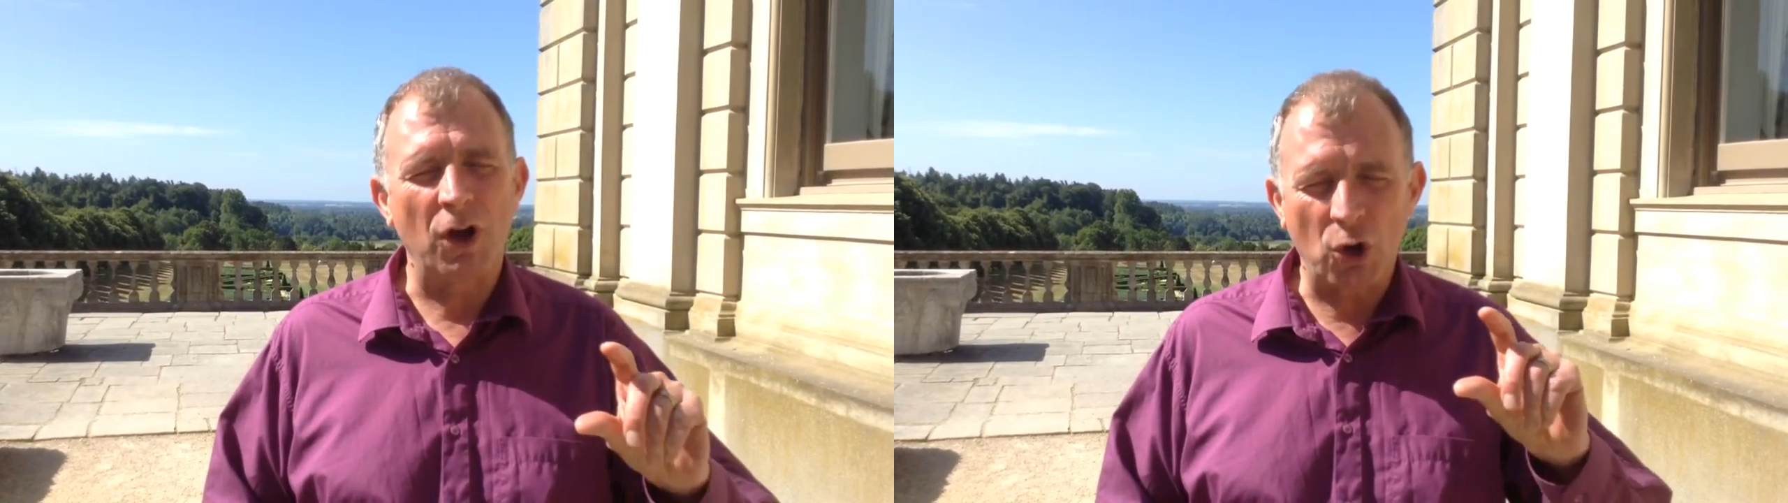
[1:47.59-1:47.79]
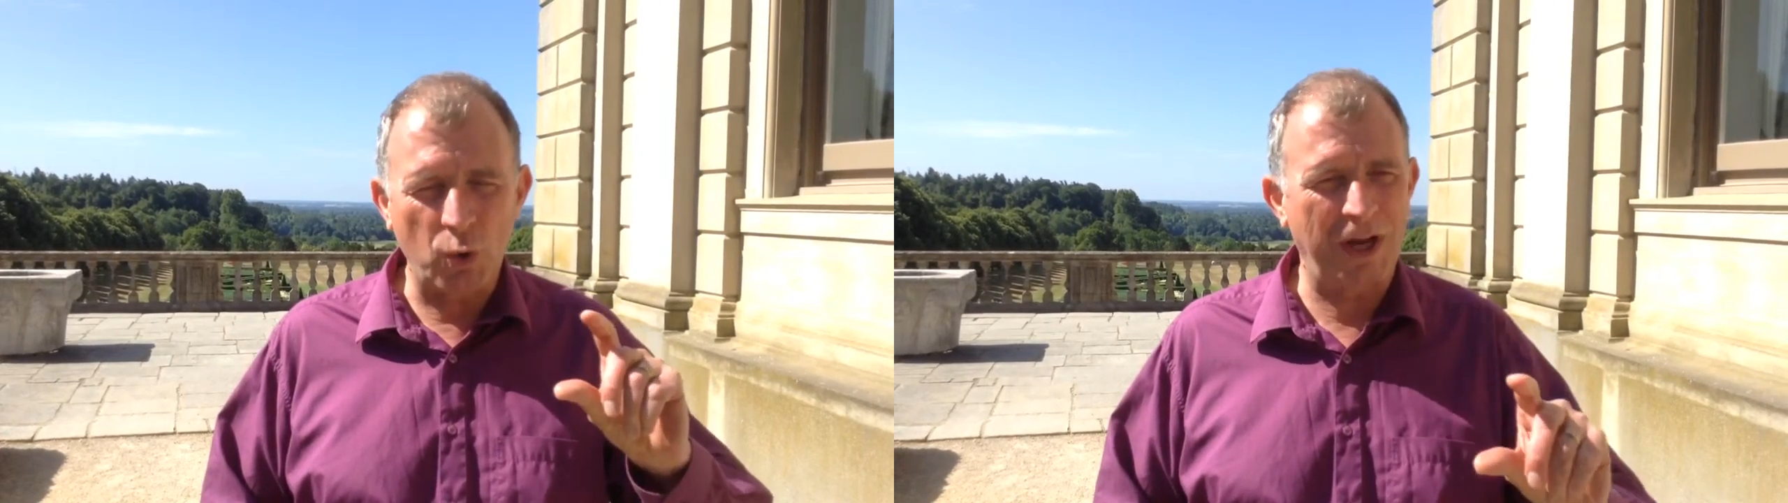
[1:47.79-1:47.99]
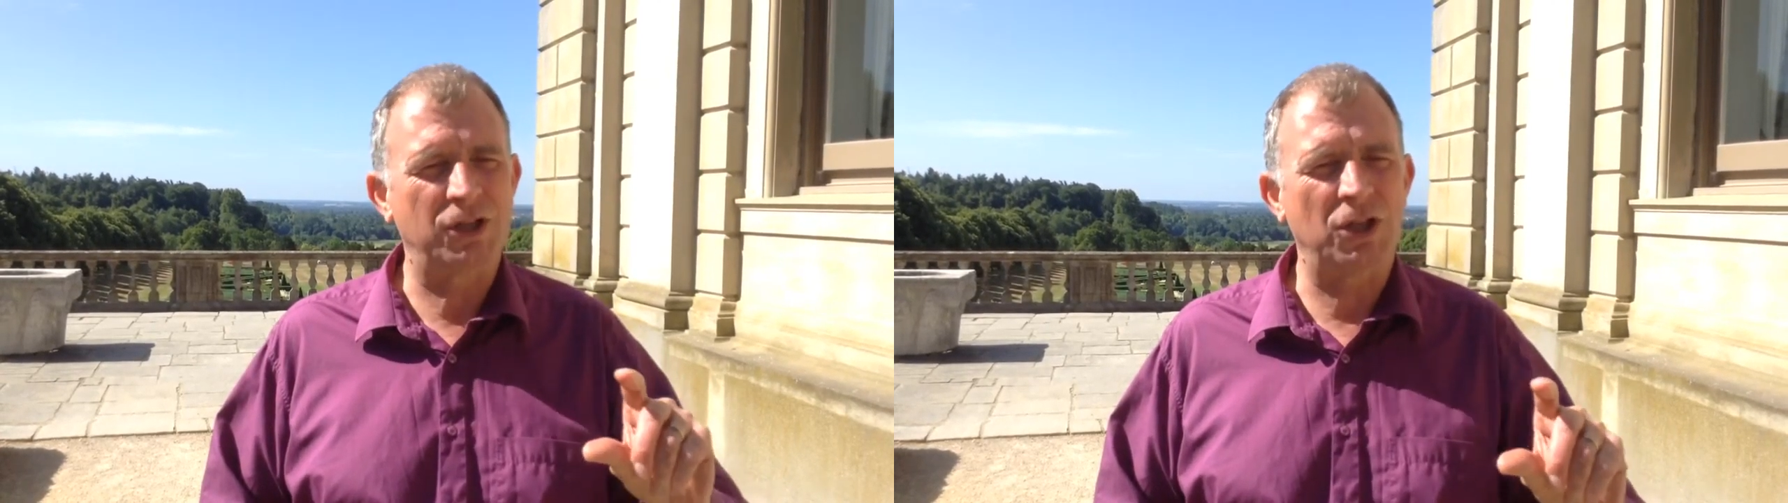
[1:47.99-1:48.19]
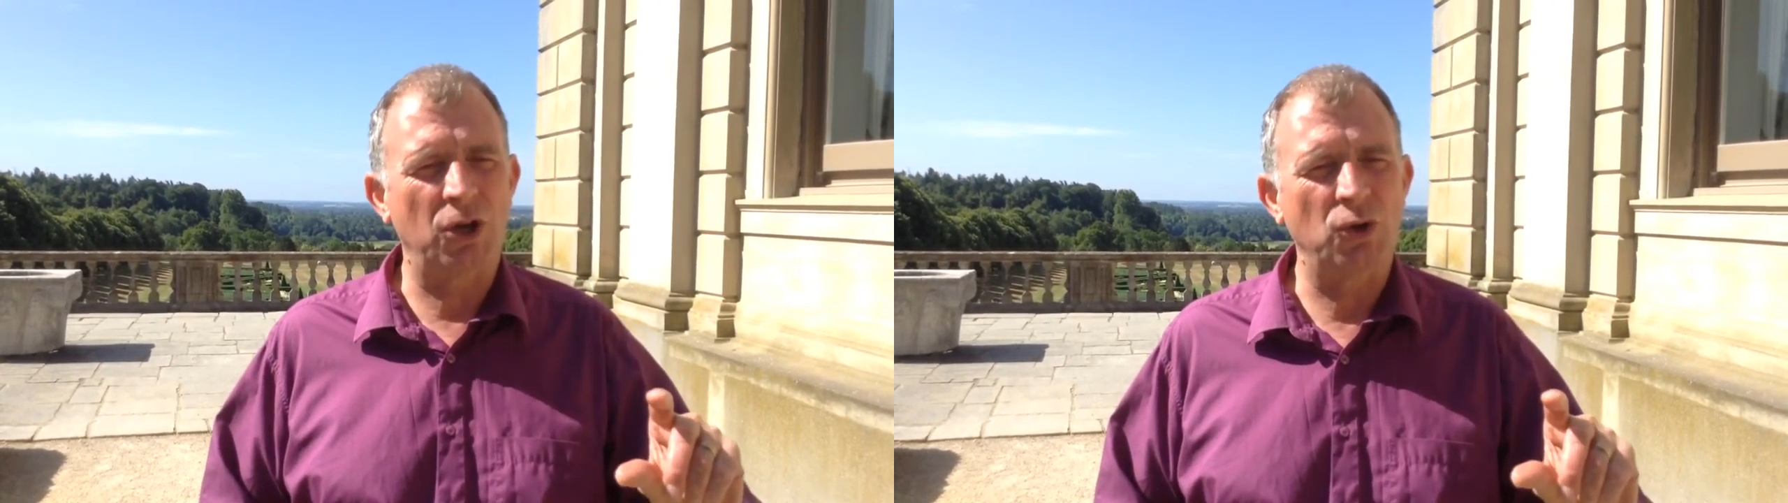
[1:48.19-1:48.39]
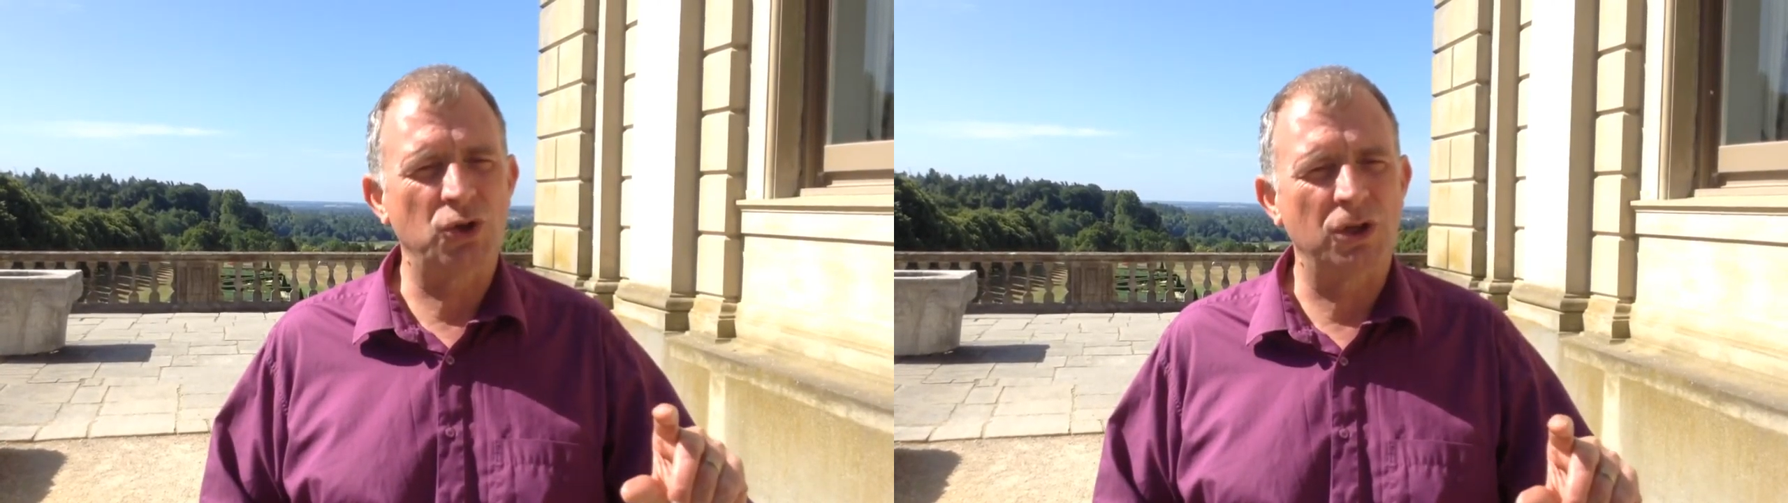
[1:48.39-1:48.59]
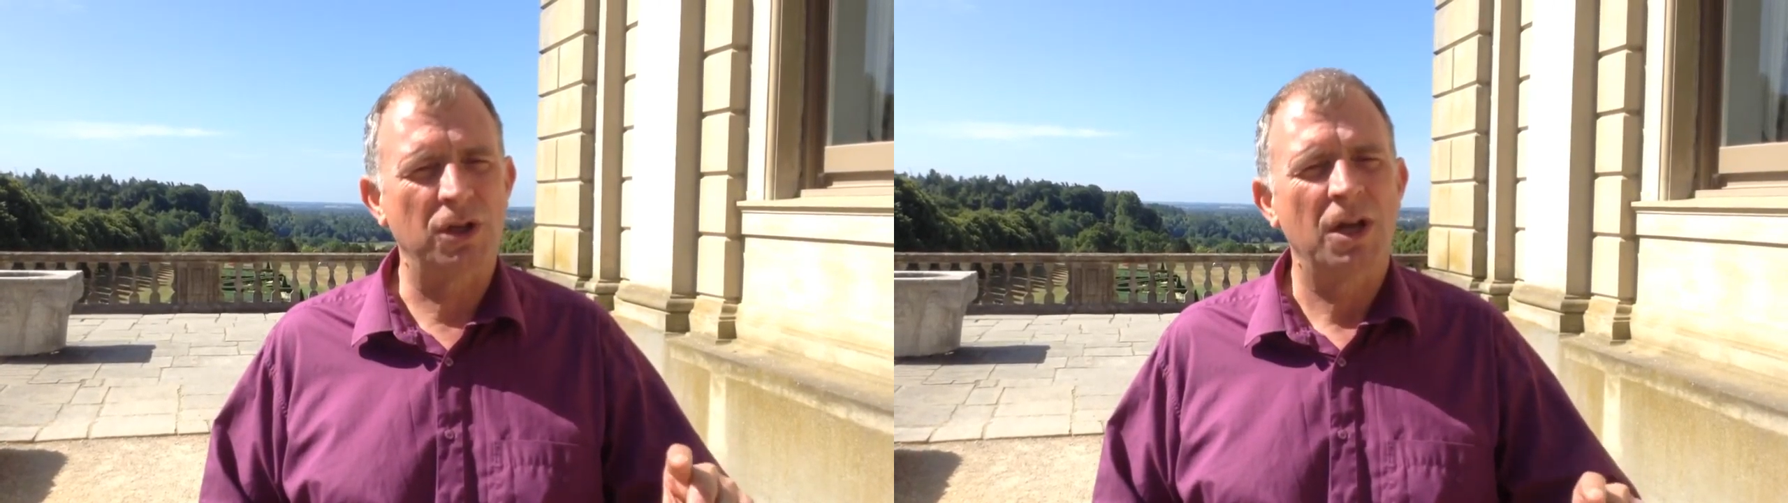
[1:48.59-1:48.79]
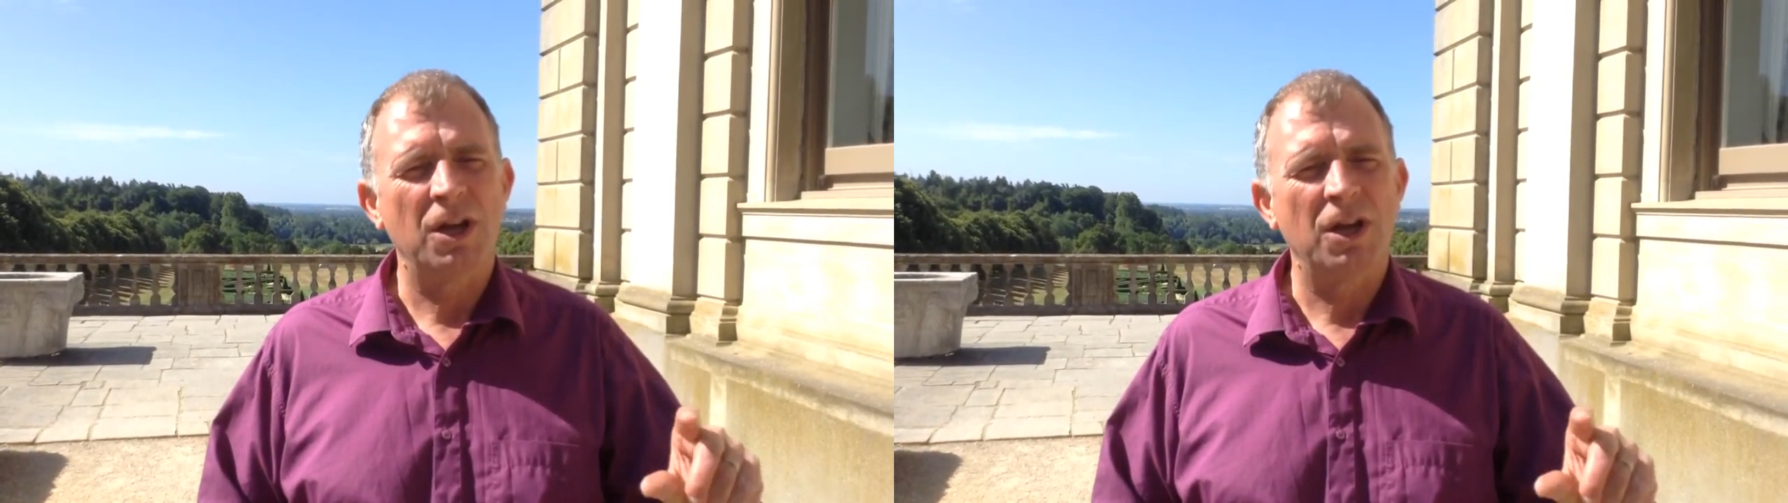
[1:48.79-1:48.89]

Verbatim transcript: a quick solution